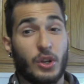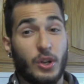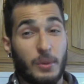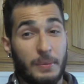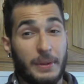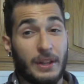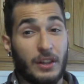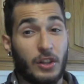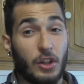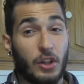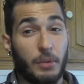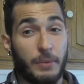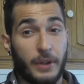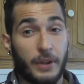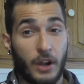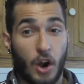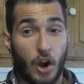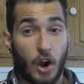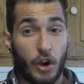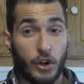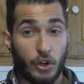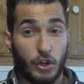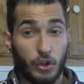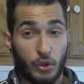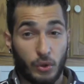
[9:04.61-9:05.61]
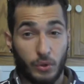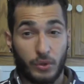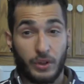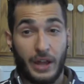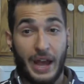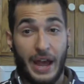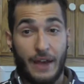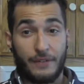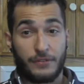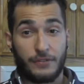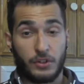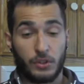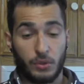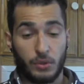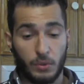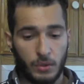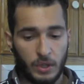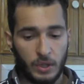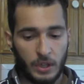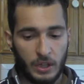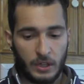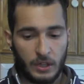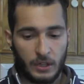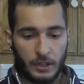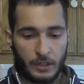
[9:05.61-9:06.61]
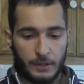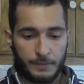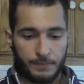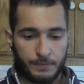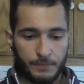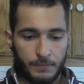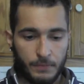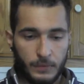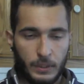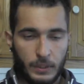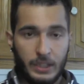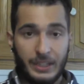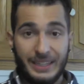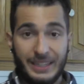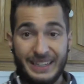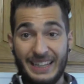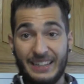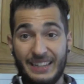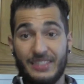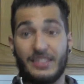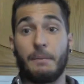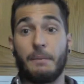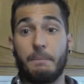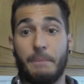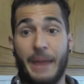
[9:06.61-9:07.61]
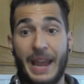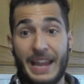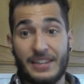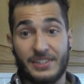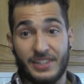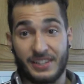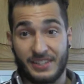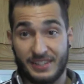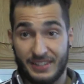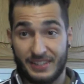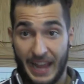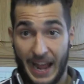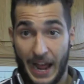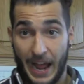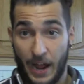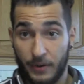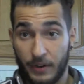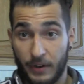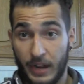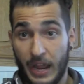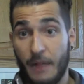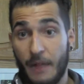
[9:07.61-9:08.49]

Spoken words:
to be a little bit harder. You'll have to get the basics down.